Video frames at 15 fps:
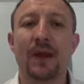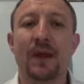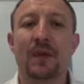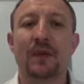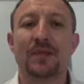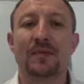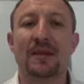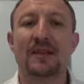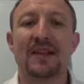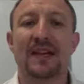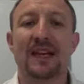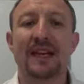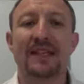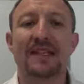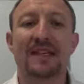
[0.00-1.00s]
which means I
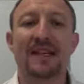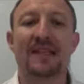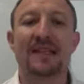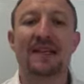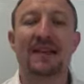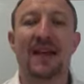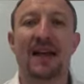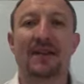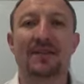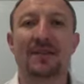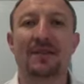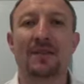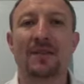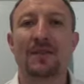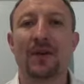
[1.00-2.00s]
get
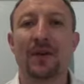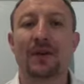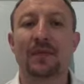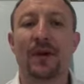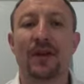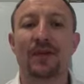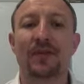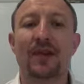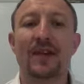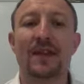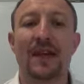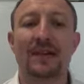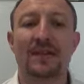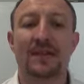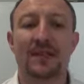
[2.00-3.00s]
60,000 divided by
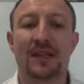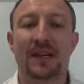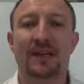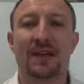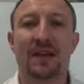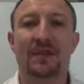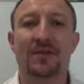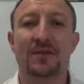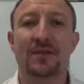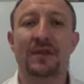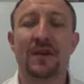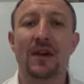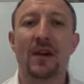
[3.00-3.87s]
3,600,